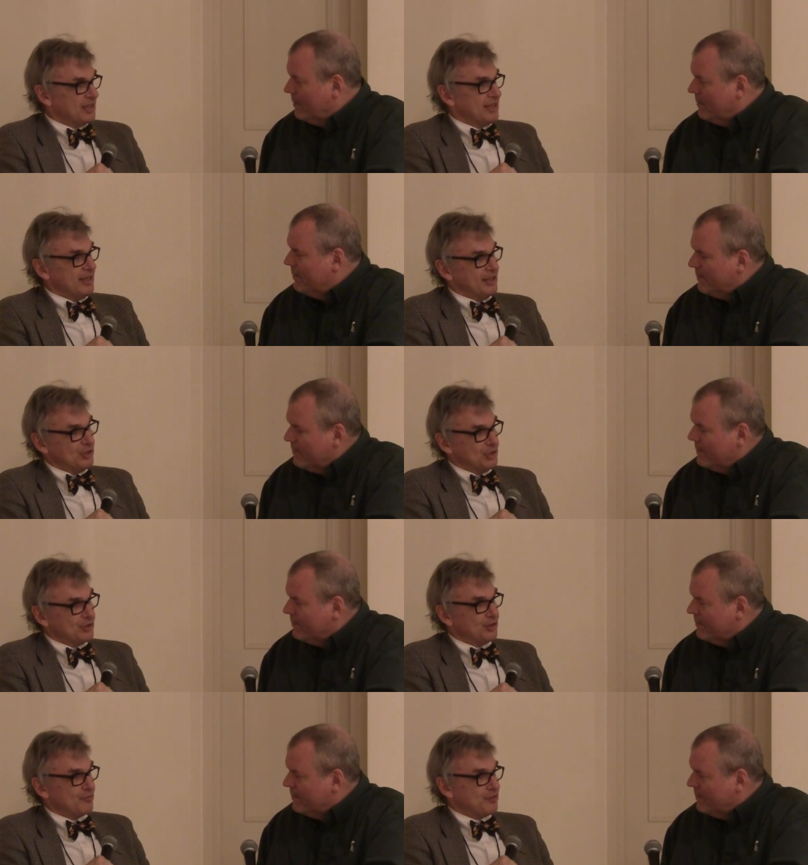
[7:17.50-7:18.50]
Speaker 1: getting
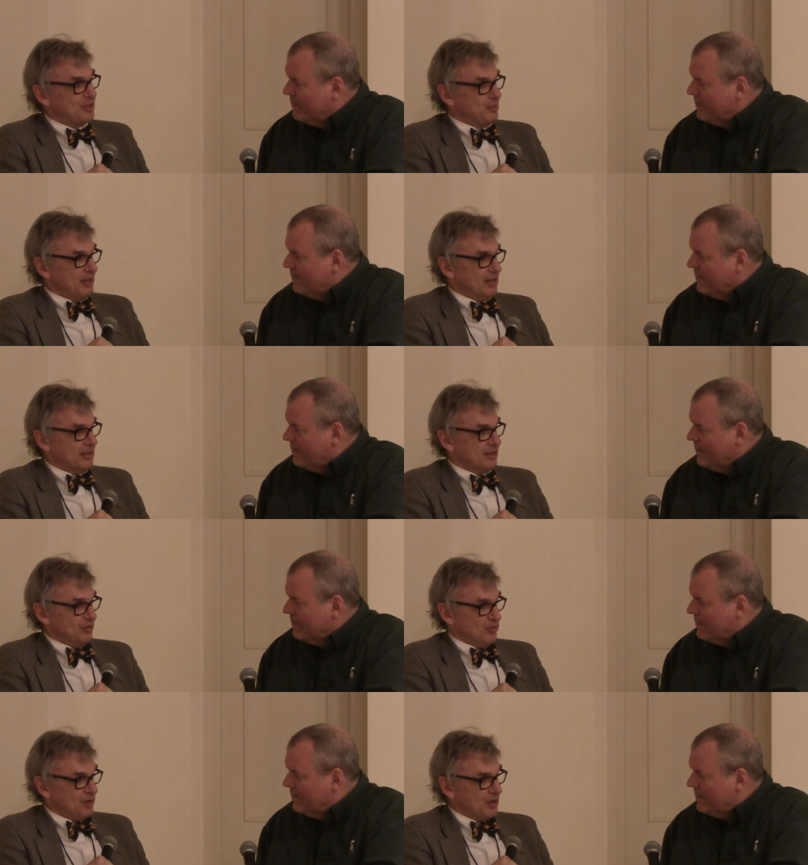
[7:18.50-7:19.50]
internal feedback
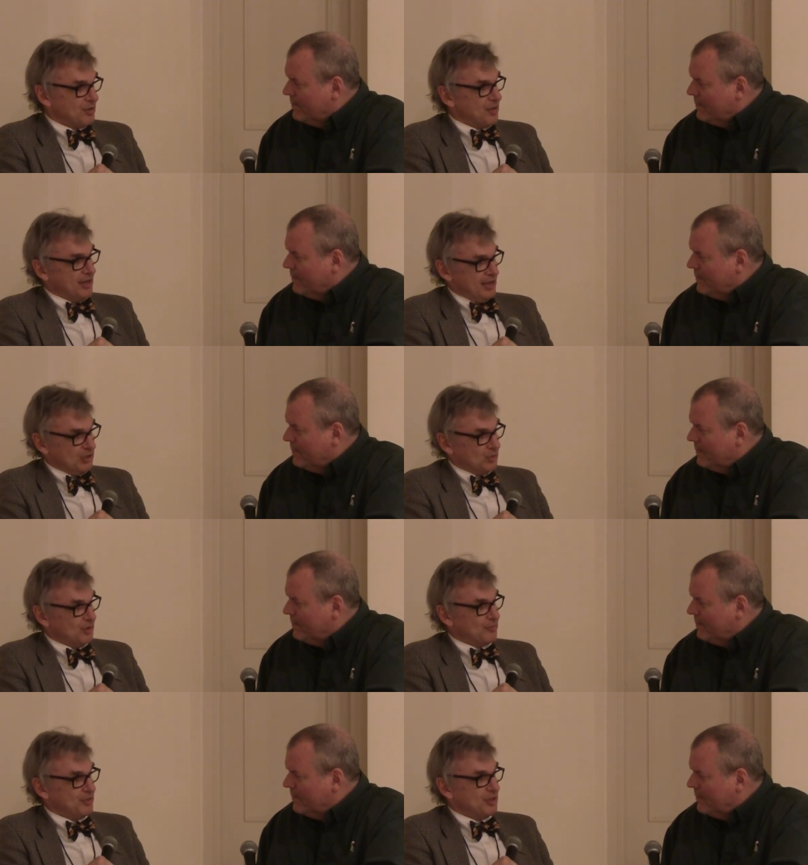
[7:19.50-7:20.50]
rather than
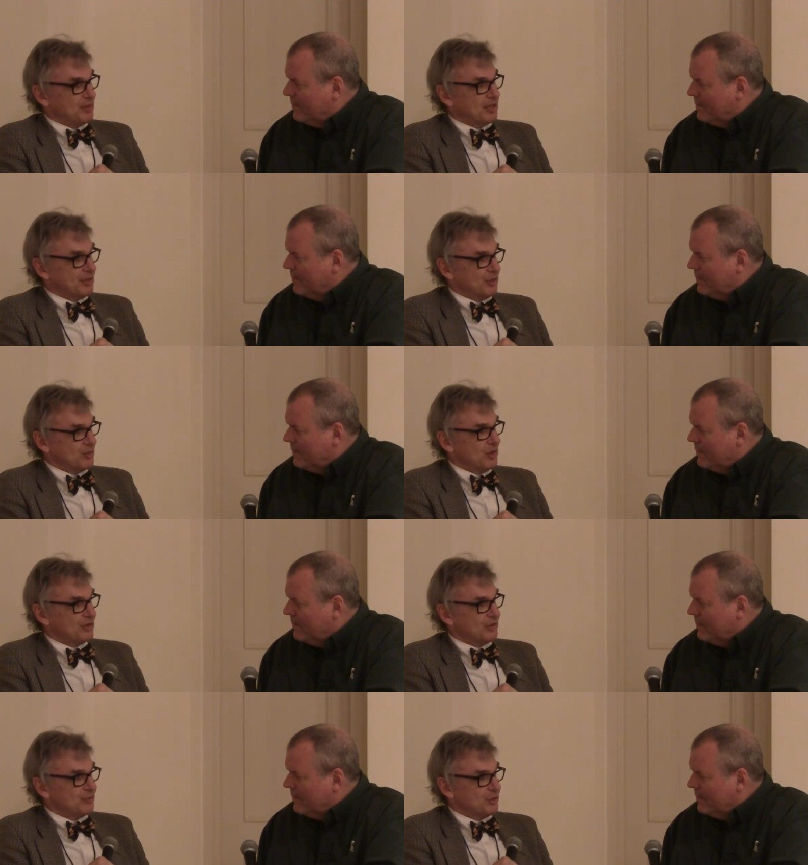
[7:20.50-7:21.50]
actual feedback on the
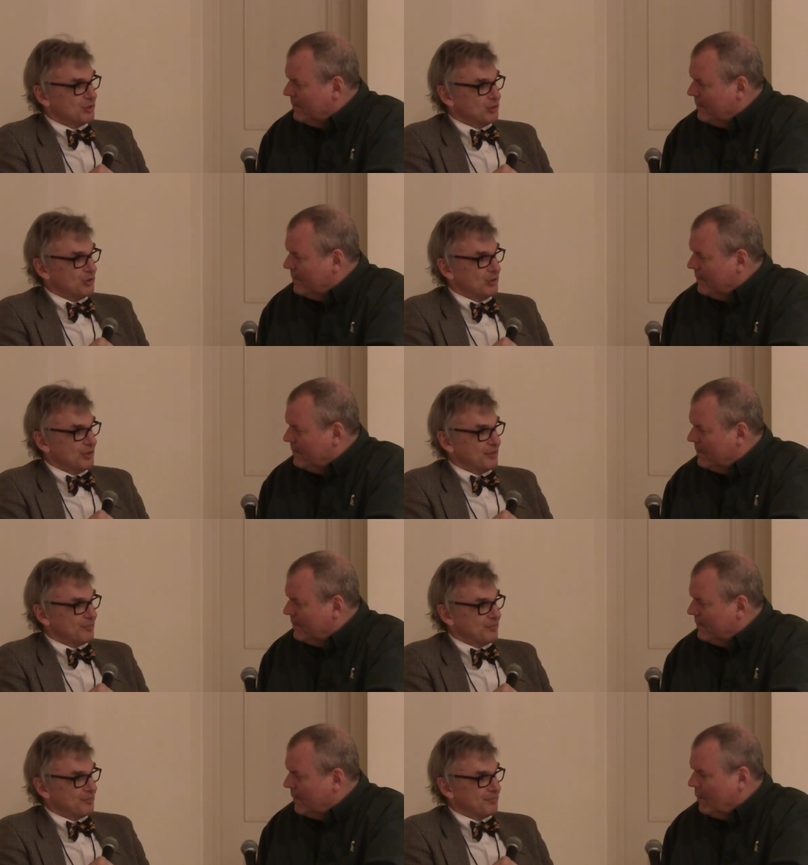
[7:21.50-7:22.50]
quality of what you're doing.
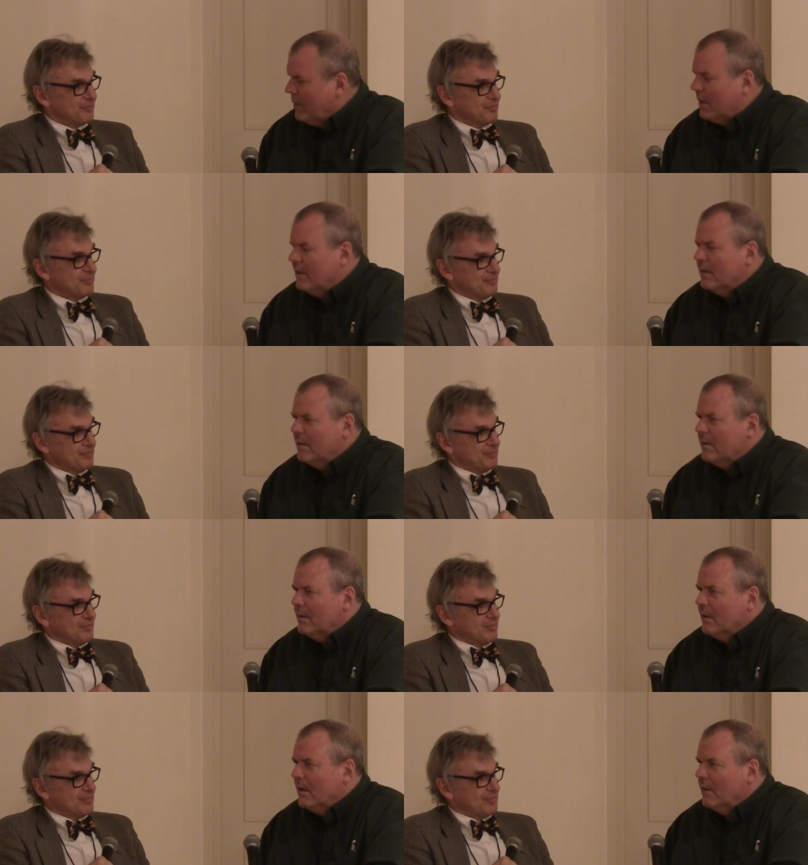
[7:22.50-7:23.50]
Okay.
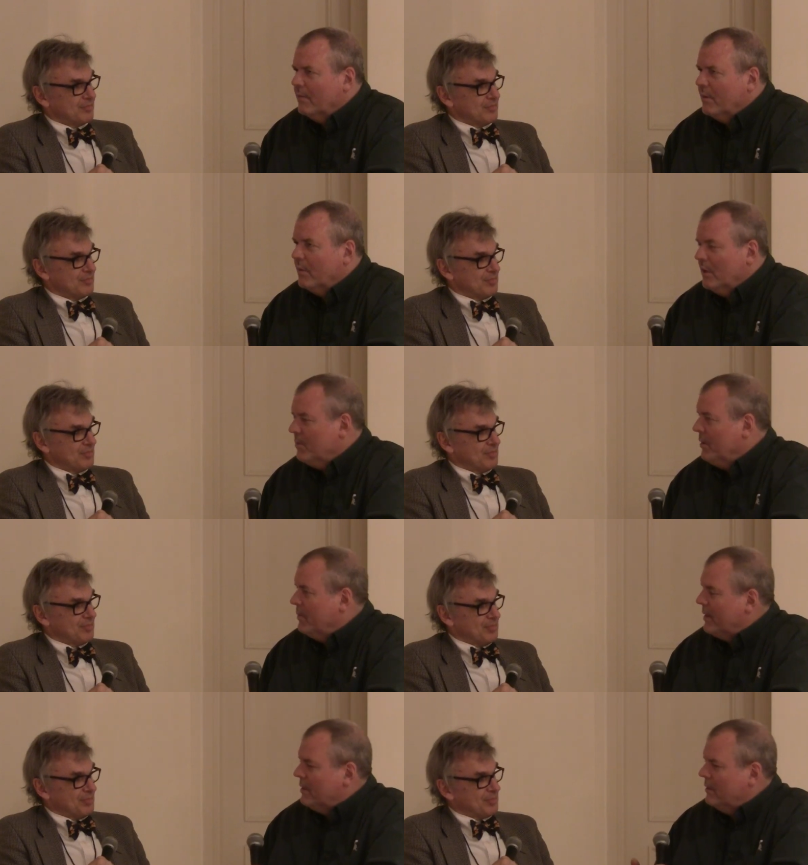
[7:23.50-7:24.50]
Speaker 2: Um, well, let's bring
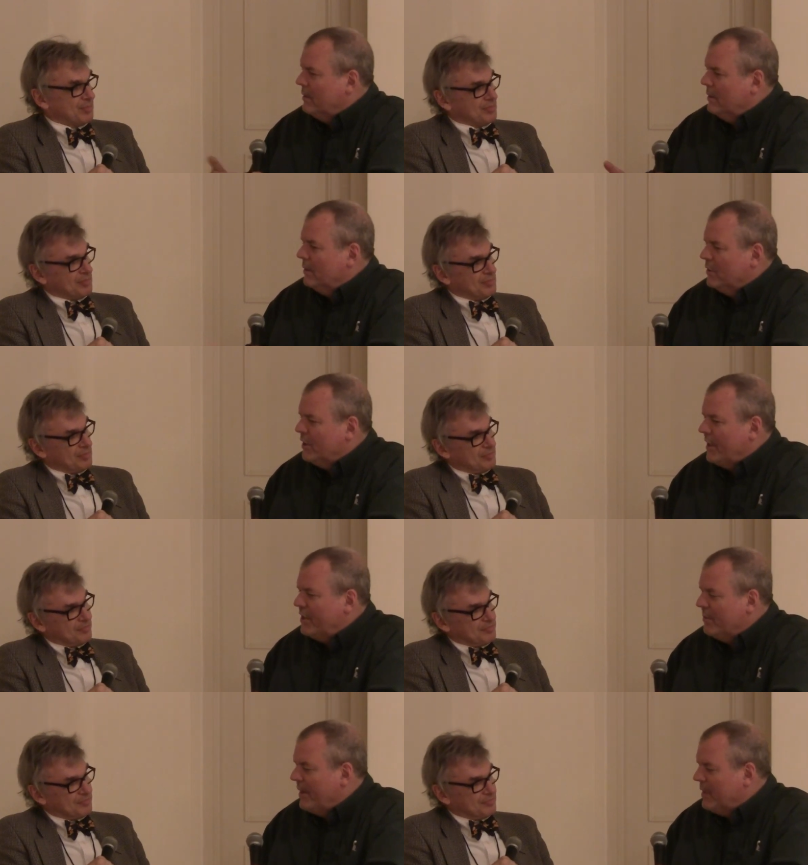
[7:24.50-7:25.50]
this back to the, the
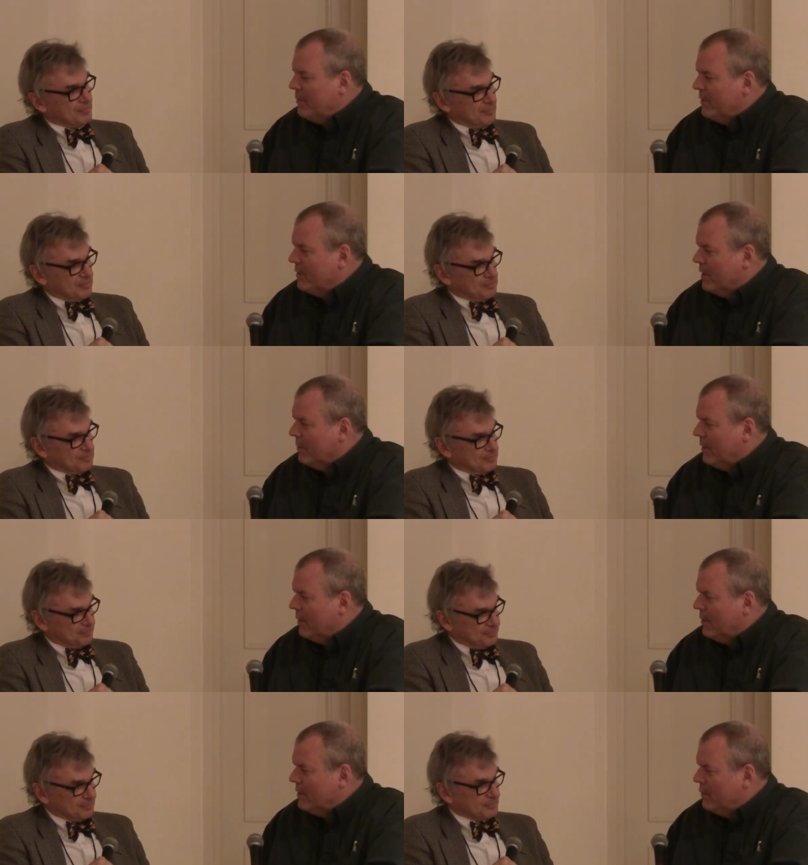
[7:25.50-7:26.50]
change management you talked
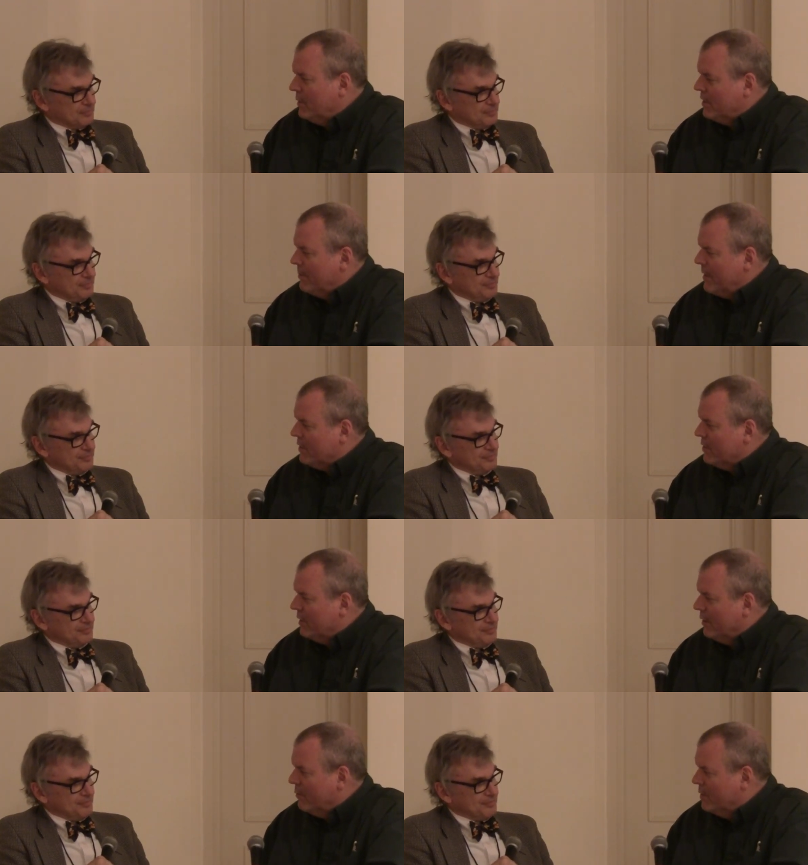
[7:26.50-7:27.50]
about. What's, so what's the
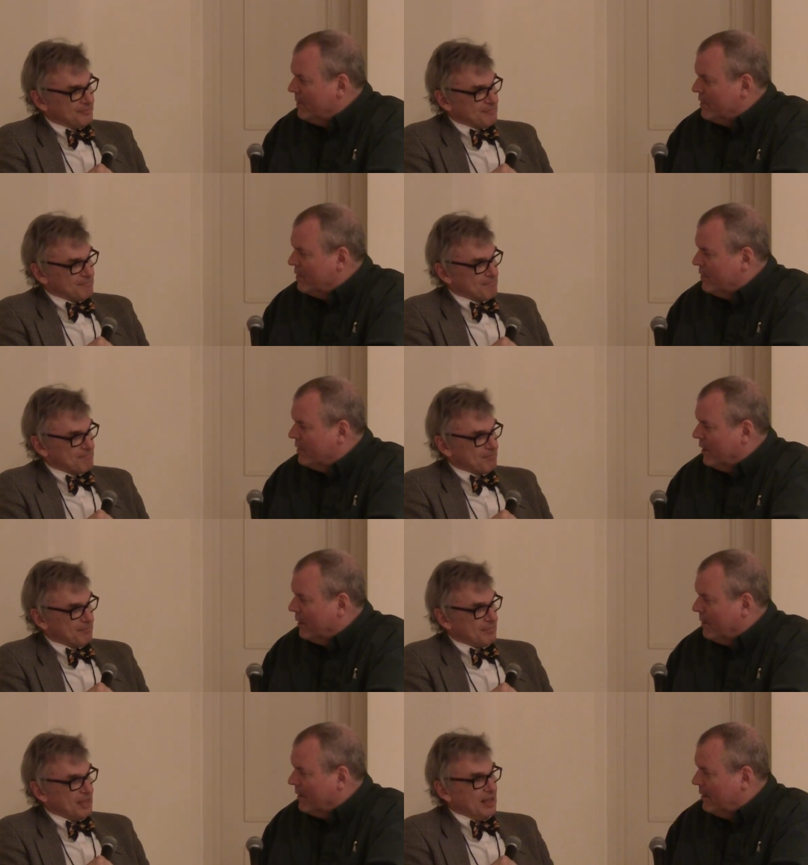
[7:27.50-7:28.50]
message there? What was the message you
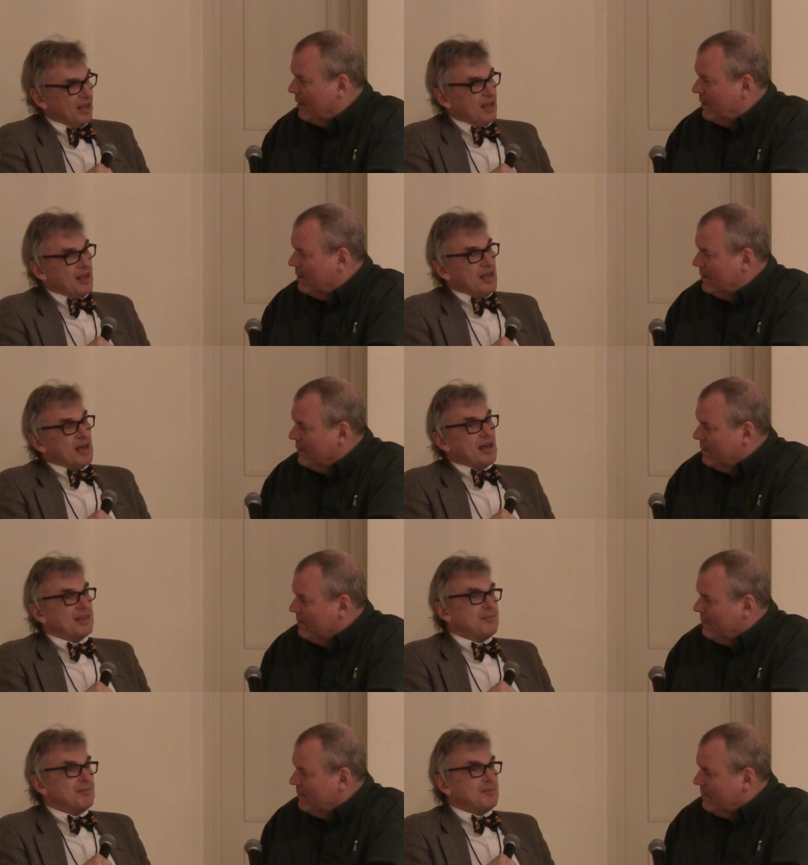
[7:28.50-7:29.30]
talked about?
Speaker 1: Uh,